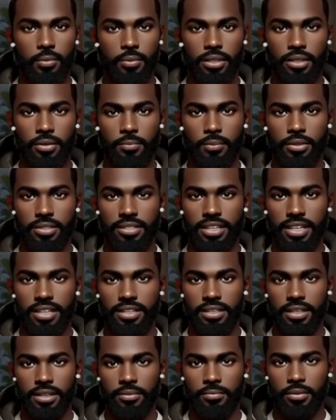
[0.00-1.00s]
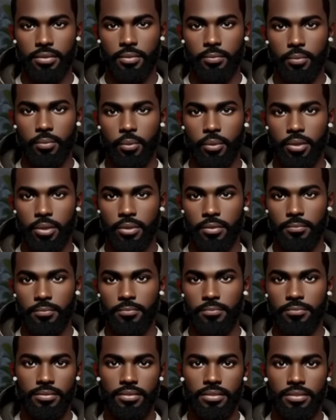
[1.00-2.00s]
and she should be allowed
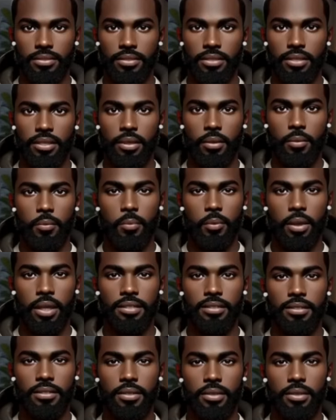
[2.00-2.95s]
to tell her story.